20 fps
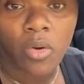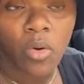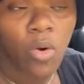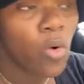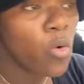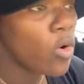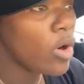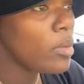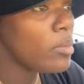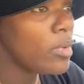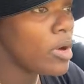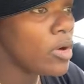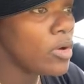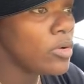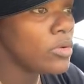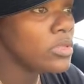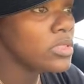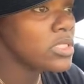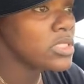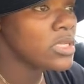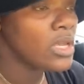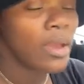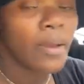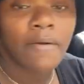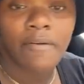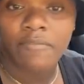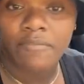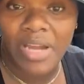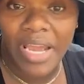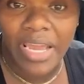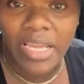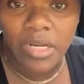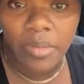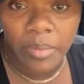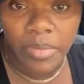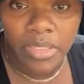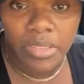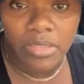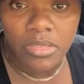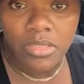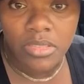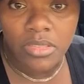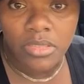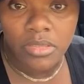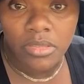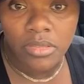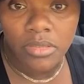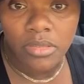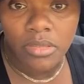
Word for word: Hormones, vitamins.